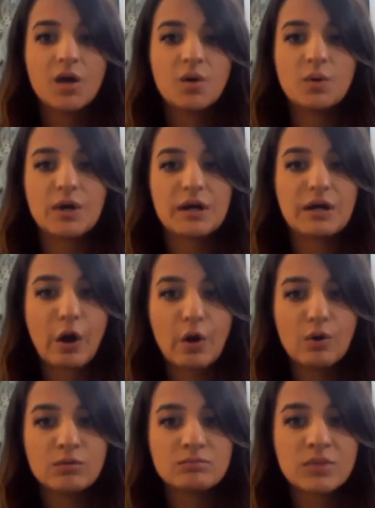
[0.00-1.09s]
When we're at
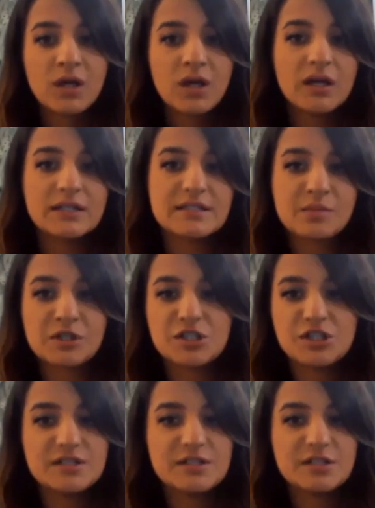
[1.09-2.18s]
home, it's that much
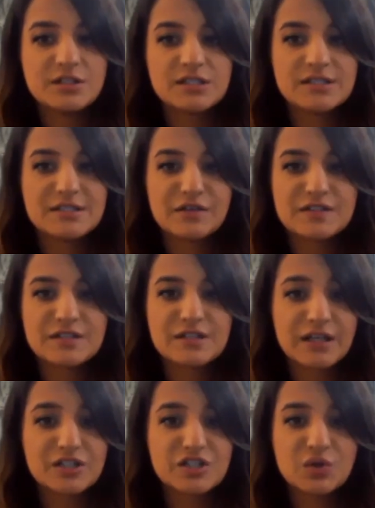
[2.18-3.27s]
easier to
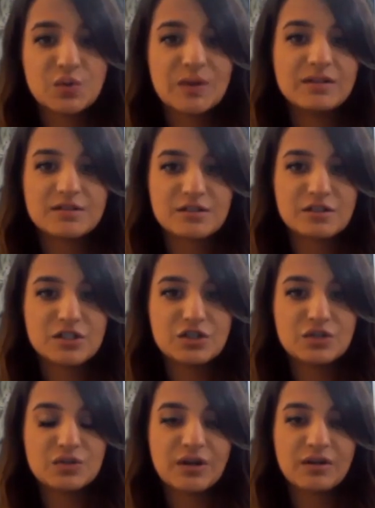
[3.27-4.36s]
self-select who we listen
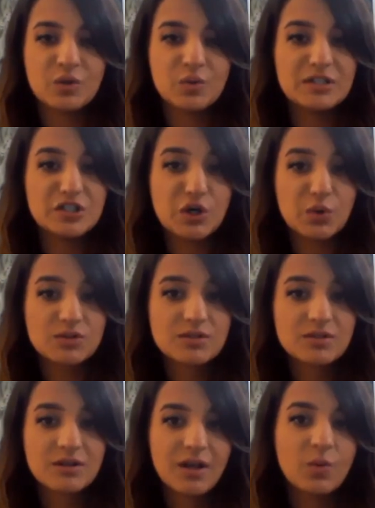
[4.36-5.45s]
to and who we don't,
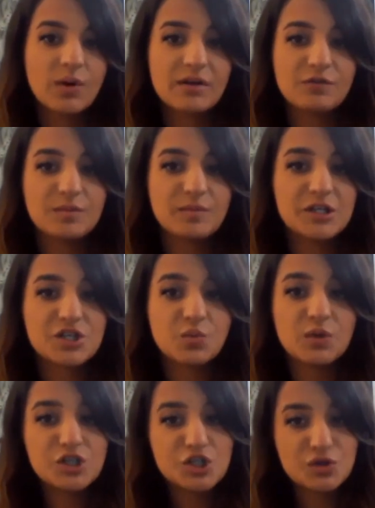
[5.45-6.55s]
what information
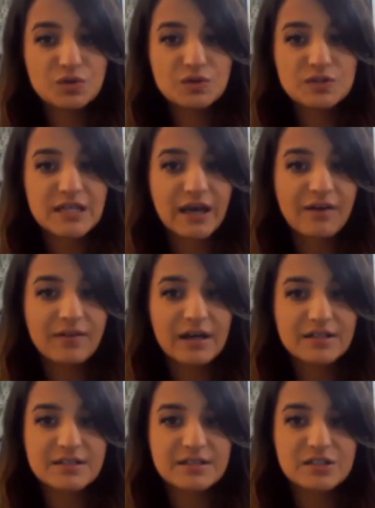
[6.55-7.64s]
we choose to have
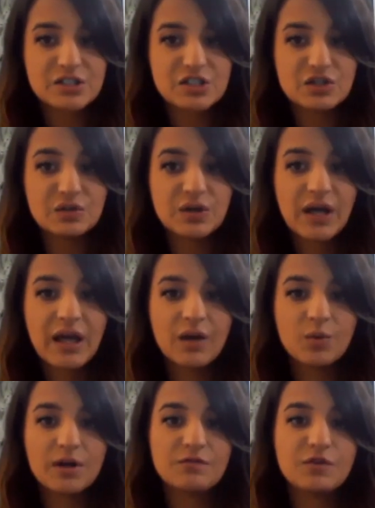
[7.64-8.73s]
access to,
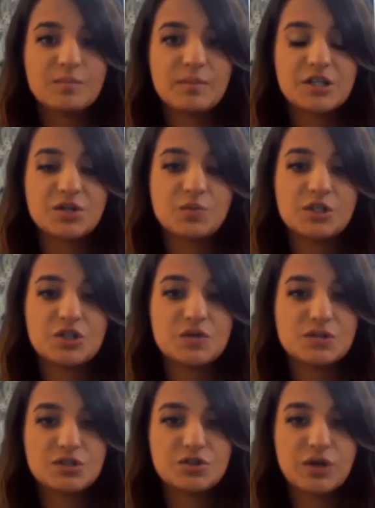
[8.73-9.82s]
and what information we
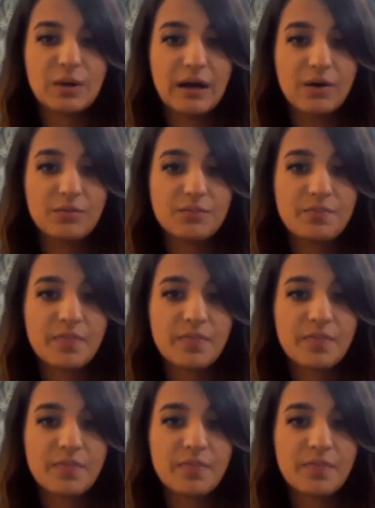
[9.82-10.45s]
choose to drown out.